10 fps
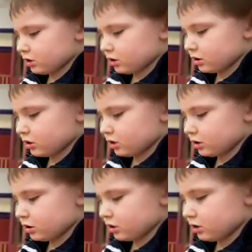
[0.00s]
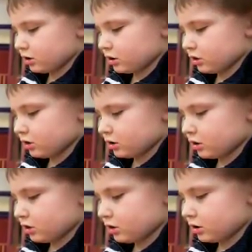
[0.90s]
off their shoulders
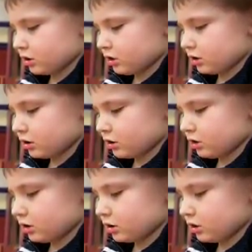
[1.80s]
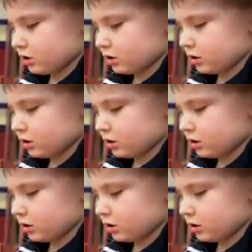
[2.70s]
and they can count on us